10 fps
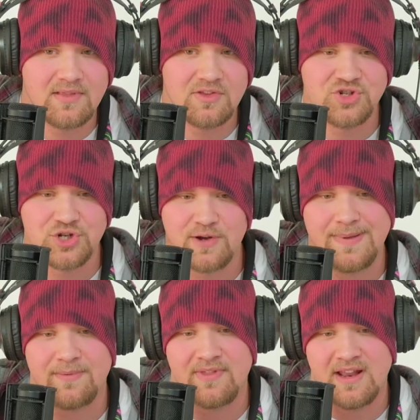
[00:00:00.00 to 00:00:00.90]
show
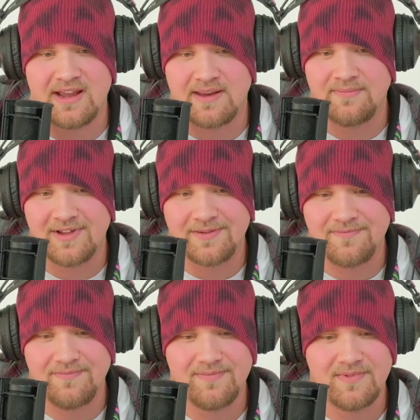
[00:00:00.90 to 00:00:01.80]
people that I could like
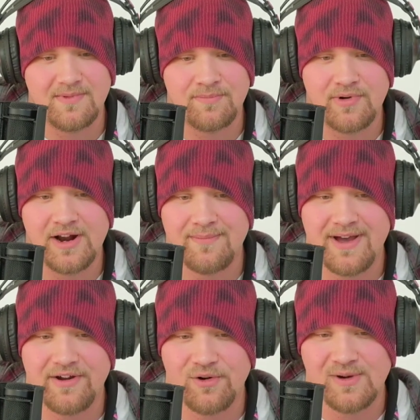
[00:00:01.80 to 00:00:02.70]
broaden
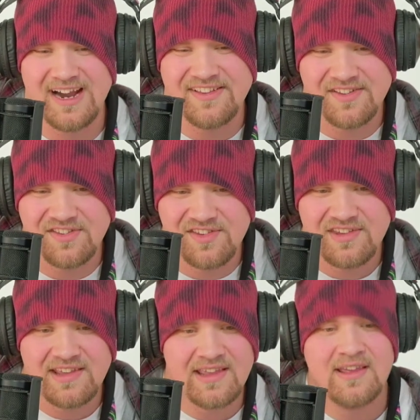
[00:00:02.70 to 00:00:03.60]
my horizons,
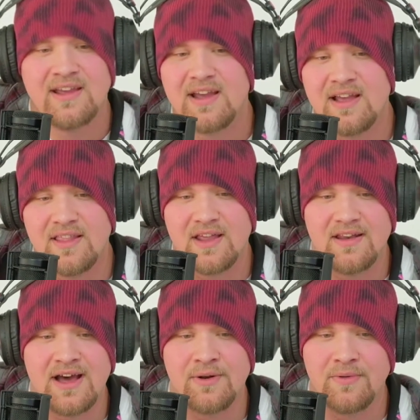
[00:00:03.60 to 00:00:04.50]
and then
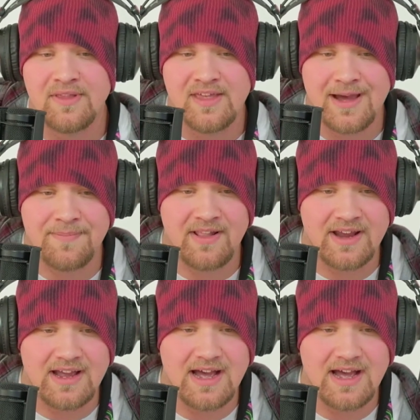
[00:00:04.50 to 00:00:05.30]
not only that, but like